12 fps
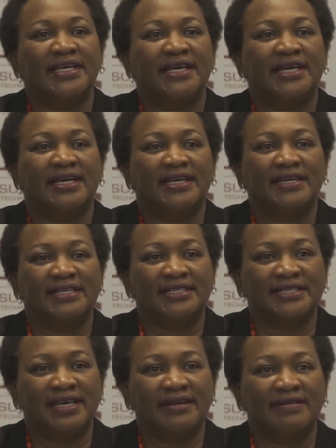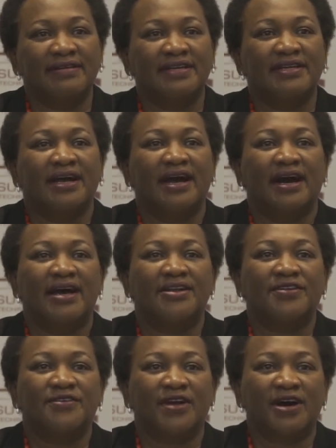egalitarian, and
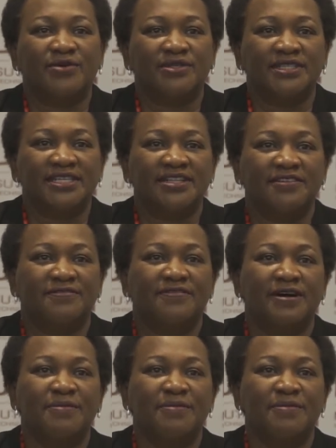grounded in the firm